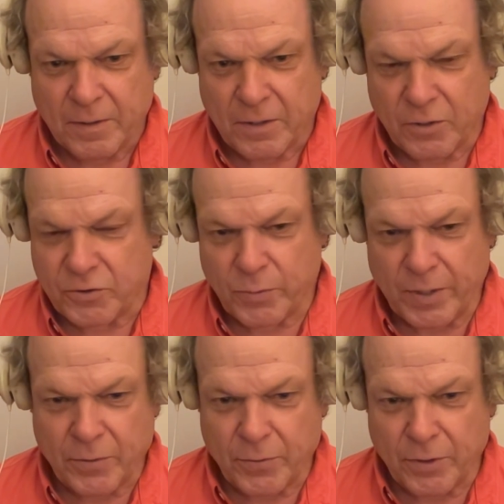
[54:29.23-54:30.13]

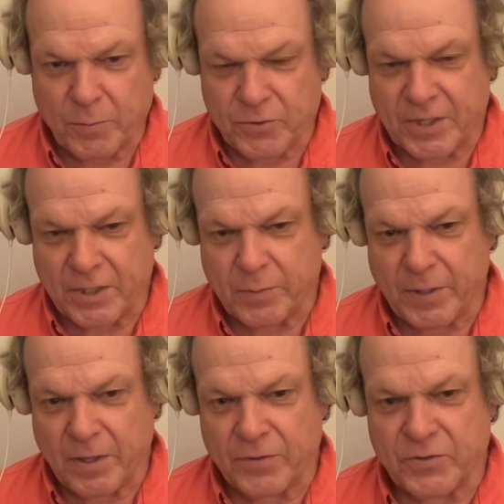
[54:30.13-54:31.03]
20, 30%,
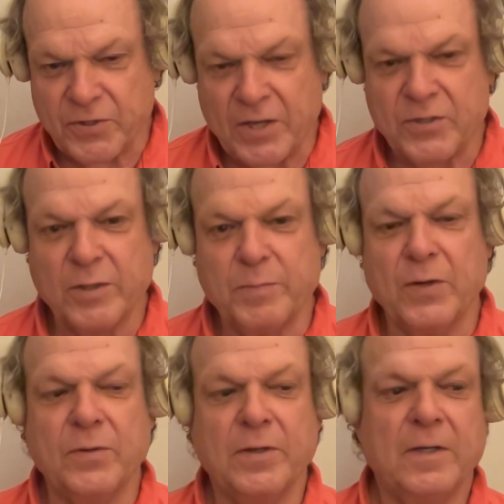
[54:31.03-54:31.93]
depending on the size of the
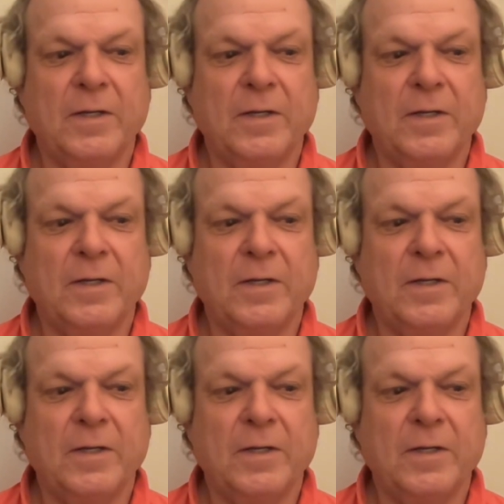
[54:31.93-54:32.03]
boat.